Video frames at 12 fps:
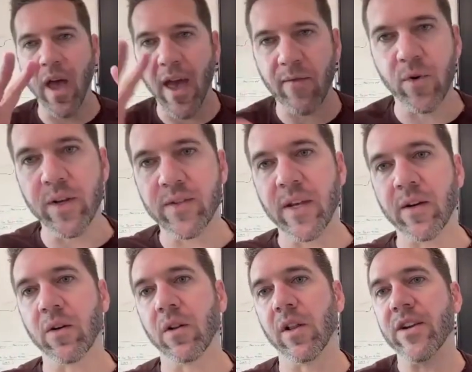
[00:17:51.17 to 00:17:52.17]
every
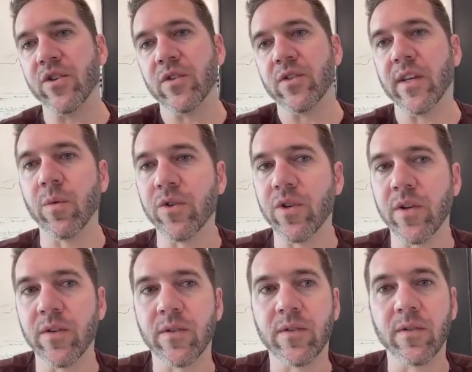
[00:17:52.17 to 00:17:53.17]
single agency, which
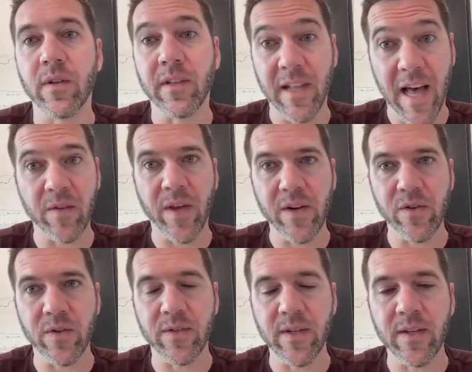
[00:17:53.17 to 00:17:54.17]
is a lot of
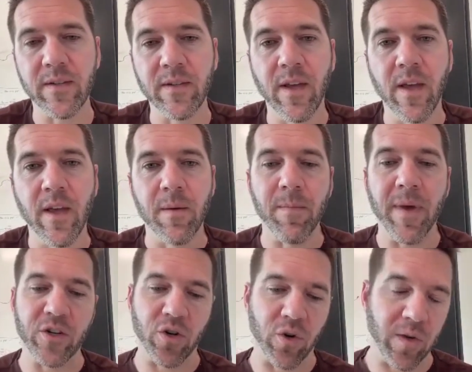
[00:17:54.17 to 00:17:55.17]
agencies,
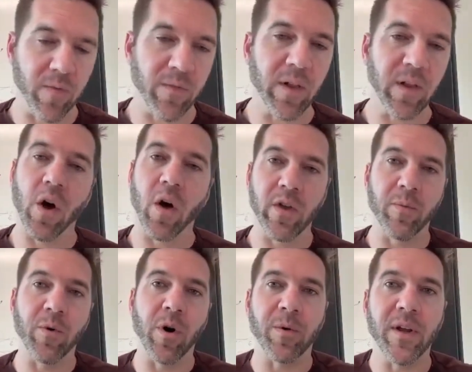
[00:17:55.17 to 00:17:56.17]
make sure they fill in all the
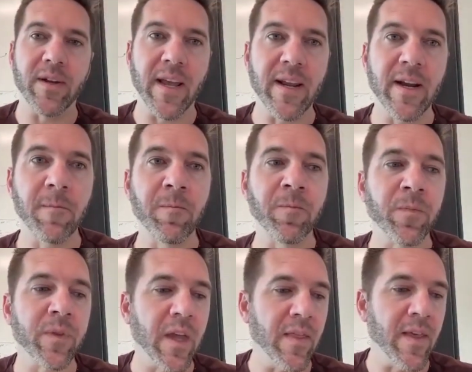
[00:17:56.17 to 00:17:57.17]
appropriate data,
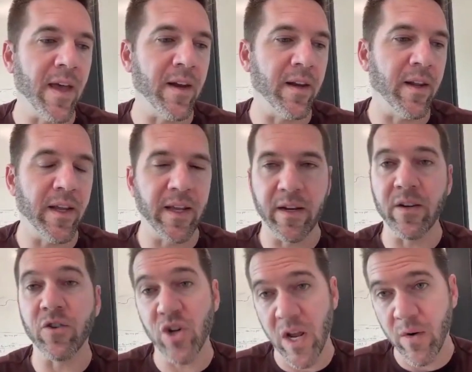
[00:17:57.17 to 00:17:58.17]
and then it
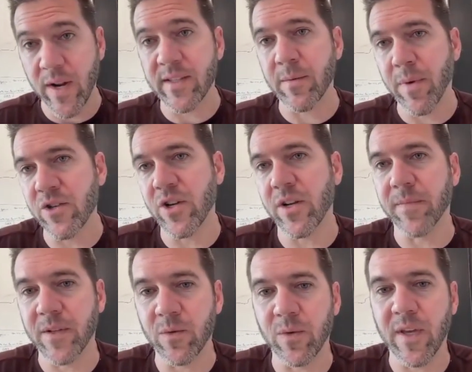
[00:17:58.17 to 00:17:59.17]
generates the budget.
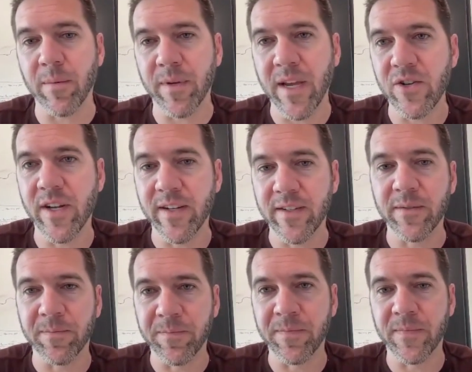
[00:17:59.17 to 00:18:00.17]
That's what the application does.
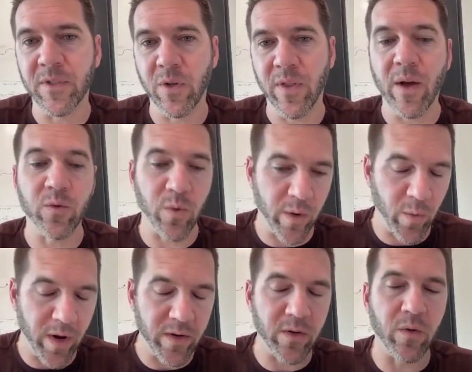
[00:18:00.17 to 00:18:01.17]
So that was what I
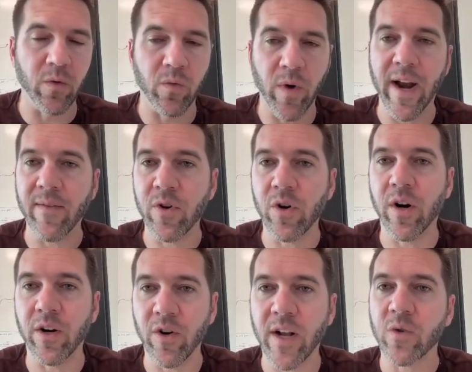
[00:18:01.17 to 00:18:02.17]
went to right
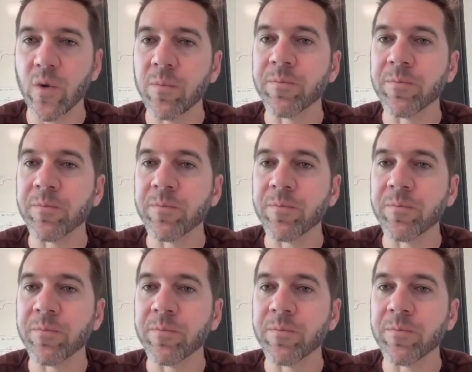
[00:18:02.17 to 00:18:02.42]
after grad school.